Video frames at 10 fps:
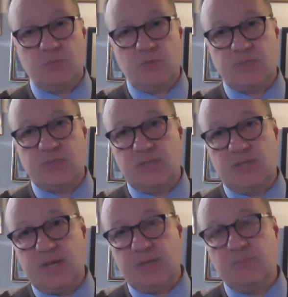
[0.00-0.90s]
press that didn't
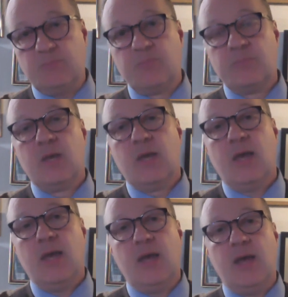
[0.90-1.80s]
like him.
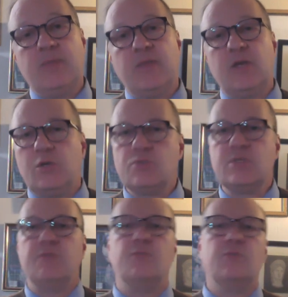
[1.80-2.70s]
And they could use
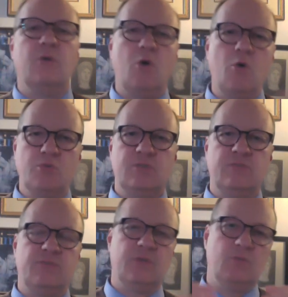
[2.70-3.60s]
that for a host
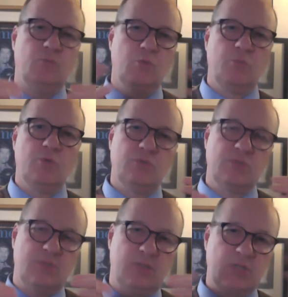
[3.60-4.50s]
of uh,
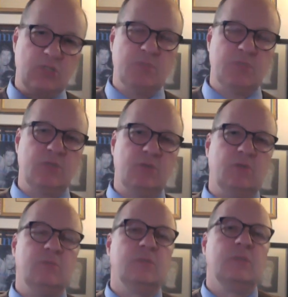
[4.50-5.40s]
rumors, salacious
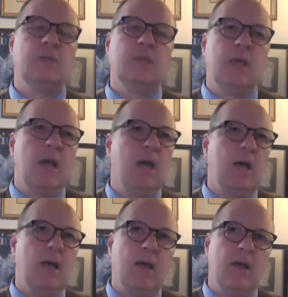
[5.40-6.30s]
material.
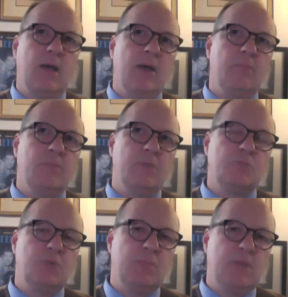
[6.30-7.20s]
Um, it's
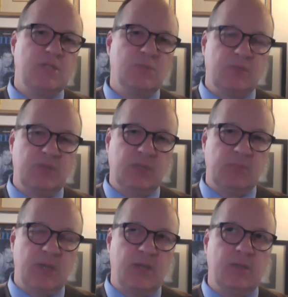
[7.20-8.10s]
pretty amazing when you think
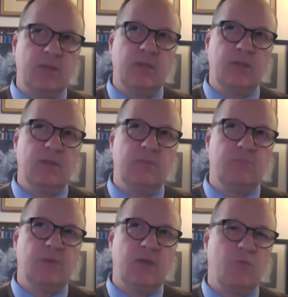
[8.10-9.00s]
about it. Uh,
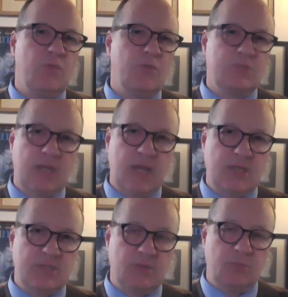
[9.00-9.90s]
out of all those
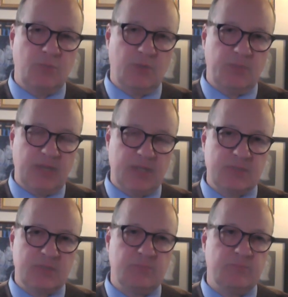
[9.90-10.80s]
cases that were brought up
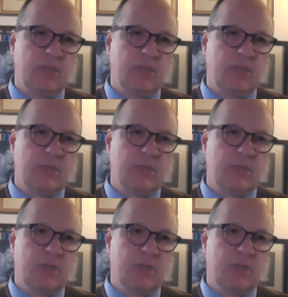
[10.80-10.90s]
against him,